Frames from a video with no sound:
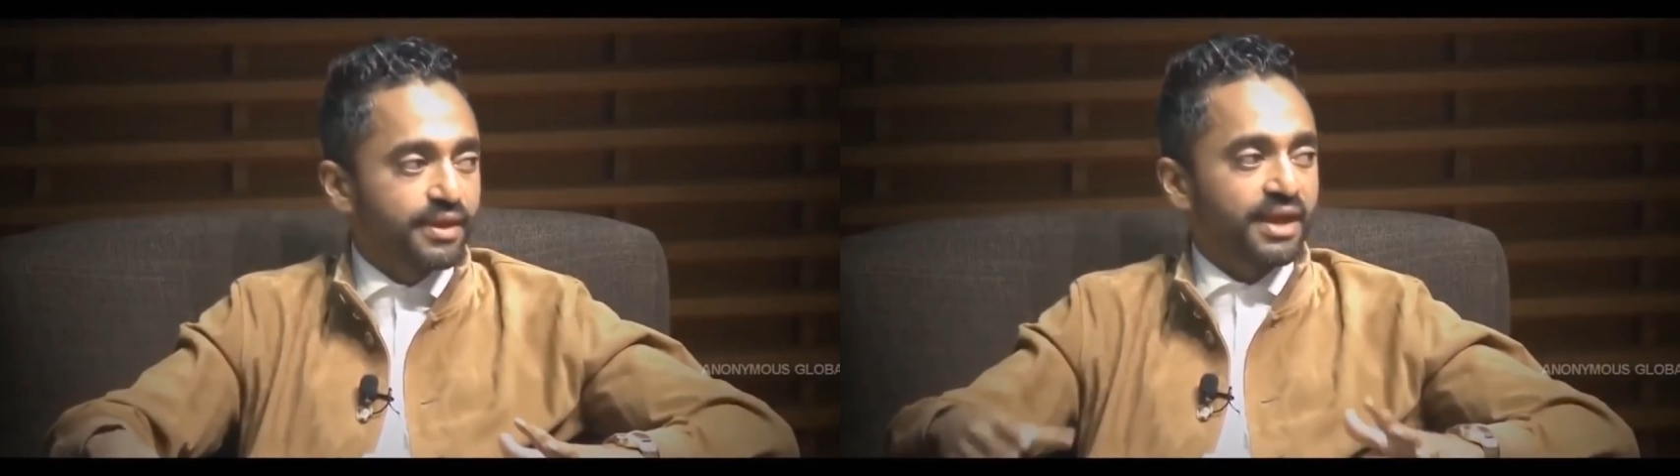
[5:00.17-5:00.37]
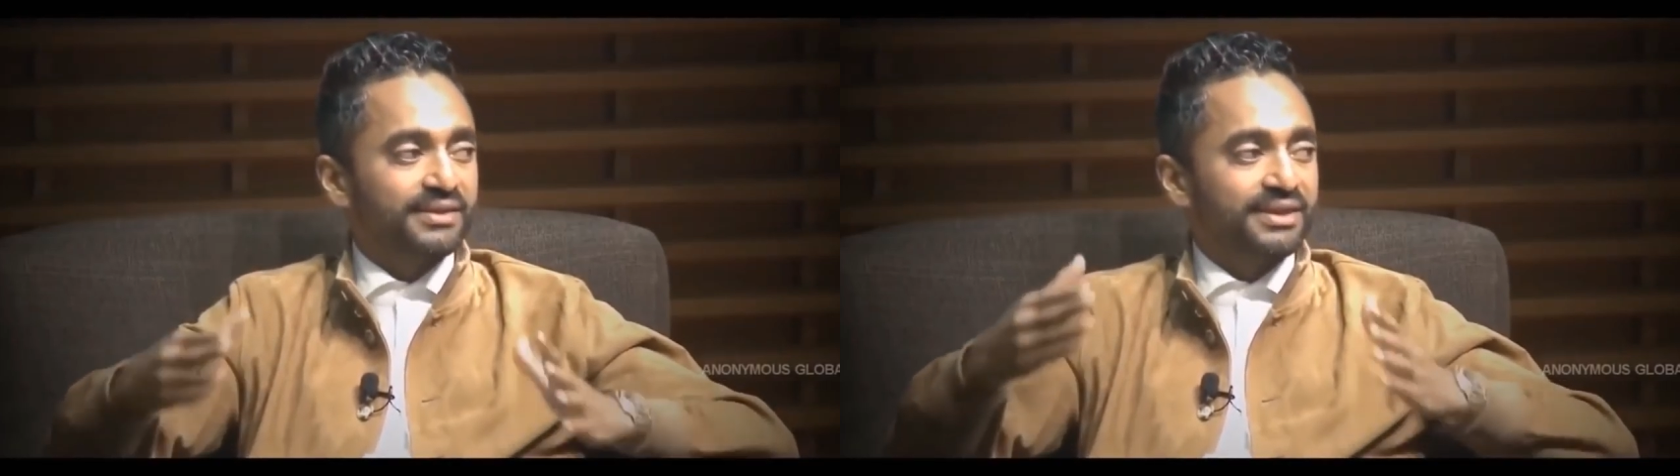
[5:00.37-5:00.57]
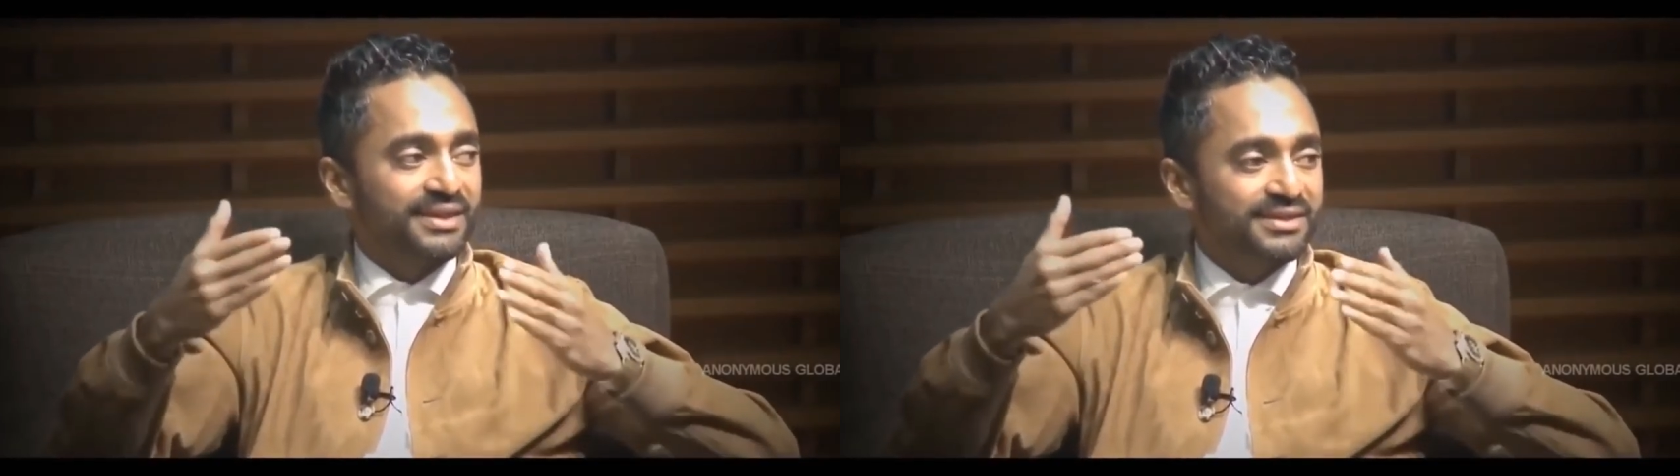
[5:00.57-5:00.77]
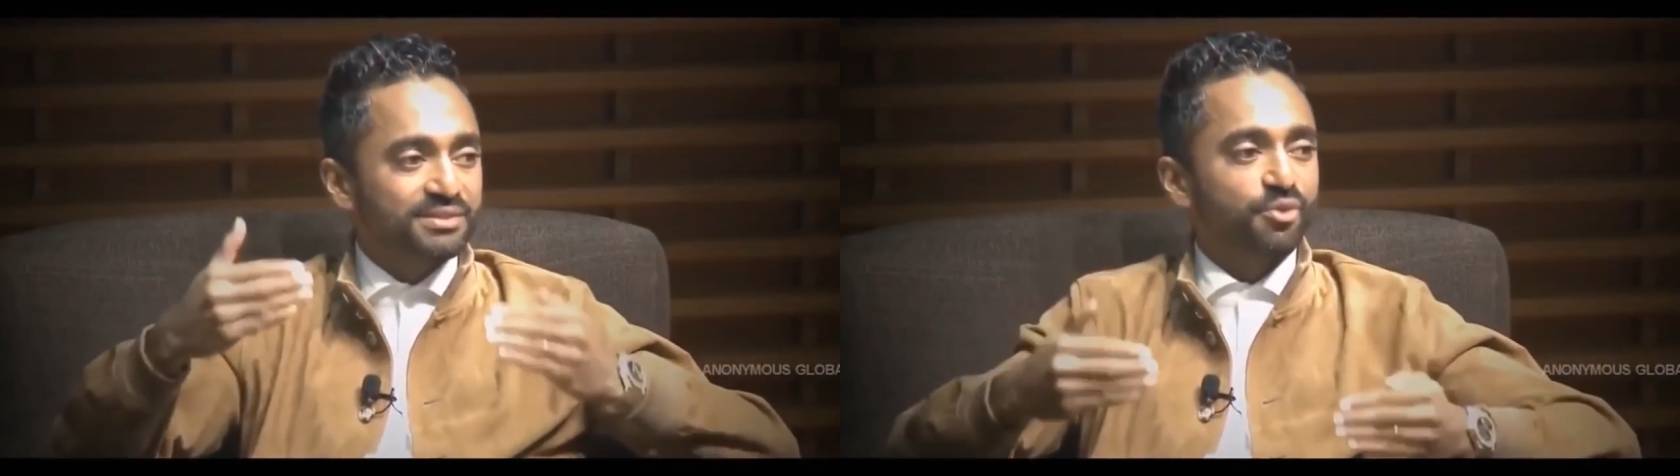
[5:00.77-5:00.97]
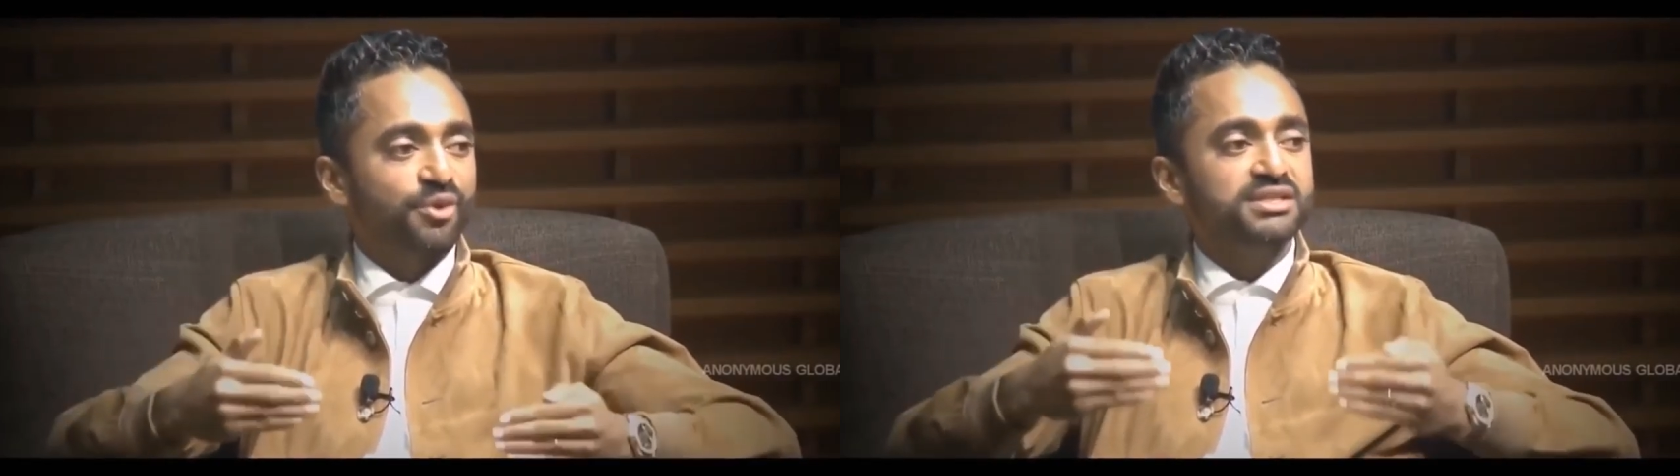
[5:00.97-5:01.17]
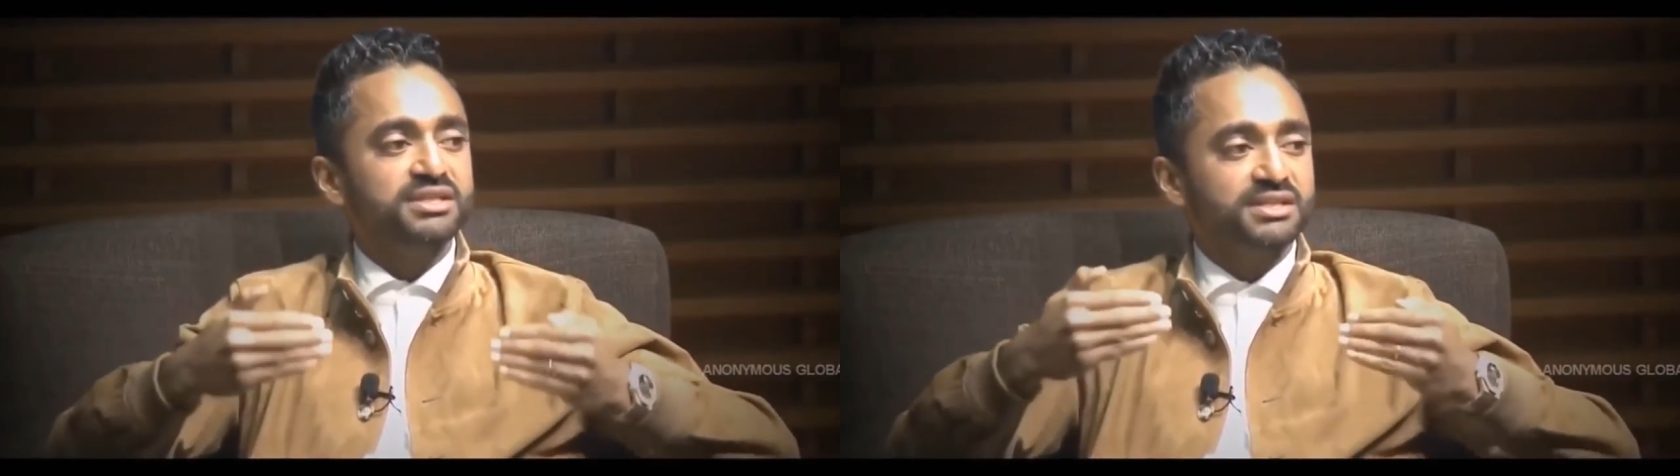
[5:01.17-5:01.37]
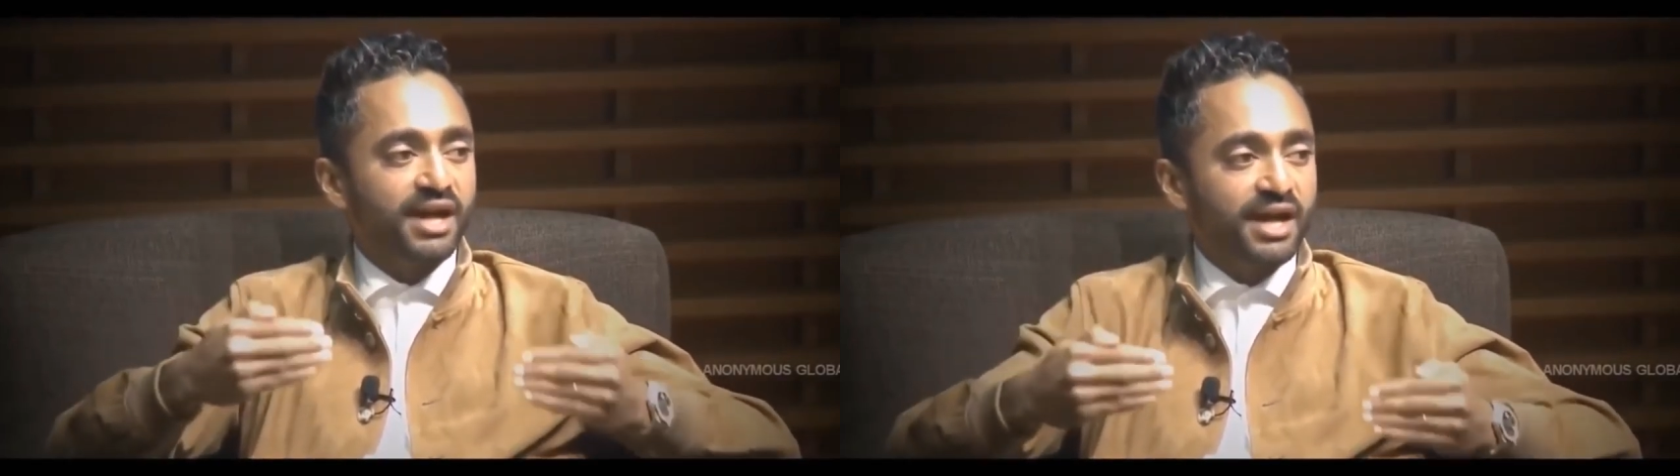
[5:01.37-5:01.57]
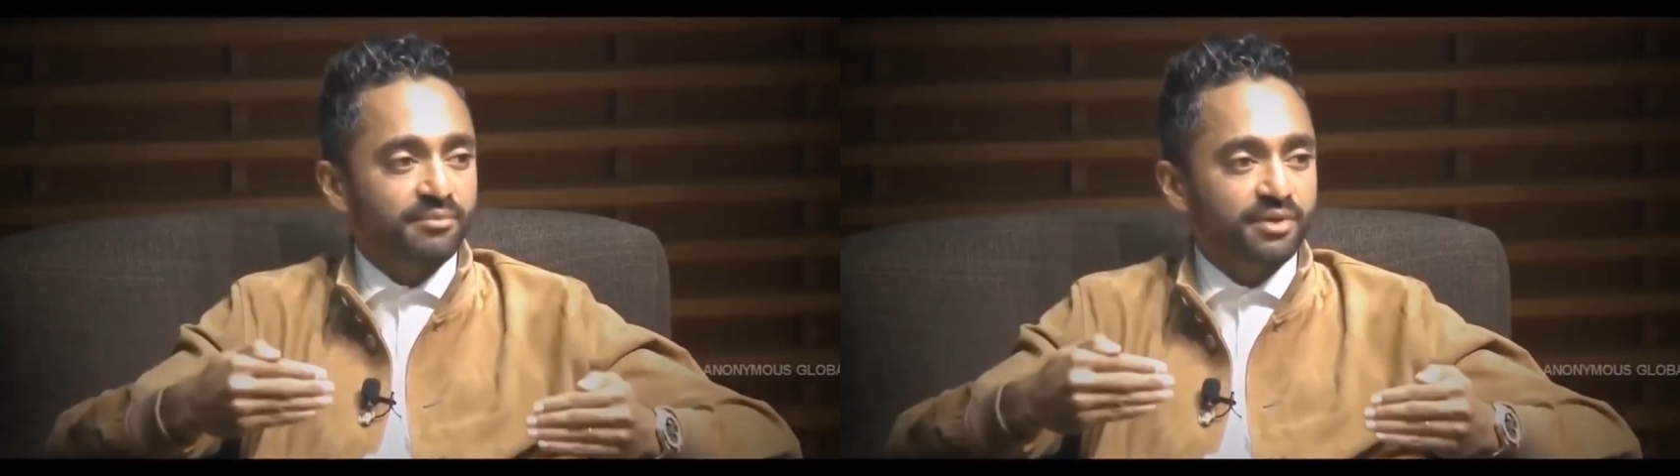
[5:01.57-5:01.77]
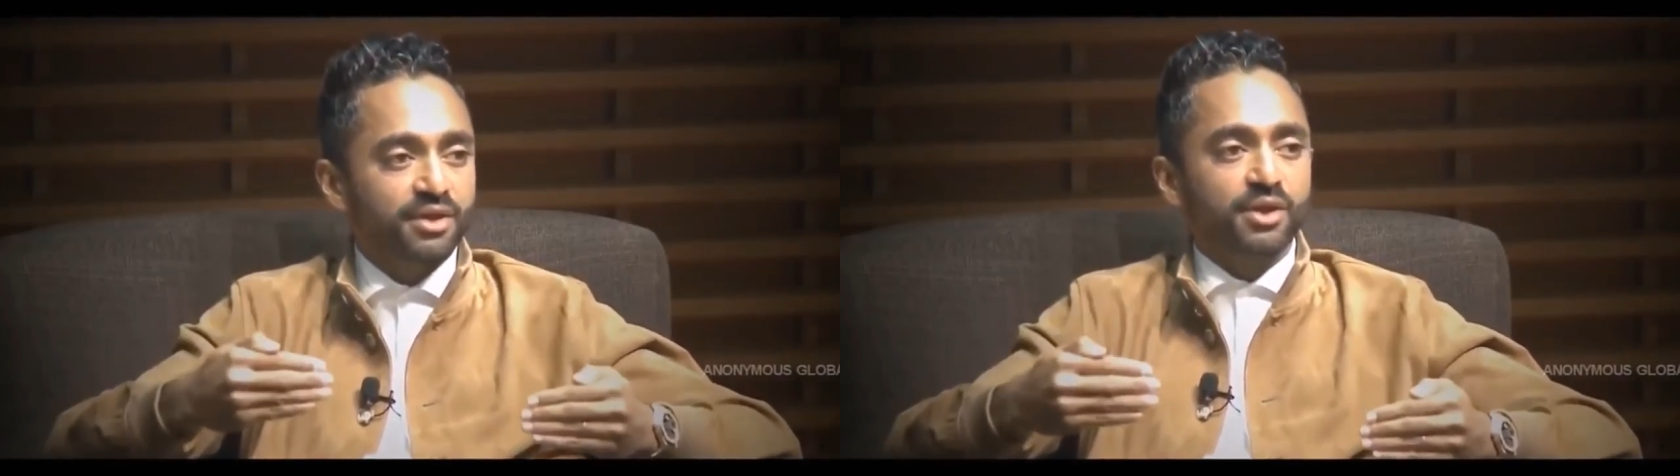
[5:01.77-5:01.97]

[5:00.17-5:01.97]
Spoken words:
And it is a point in time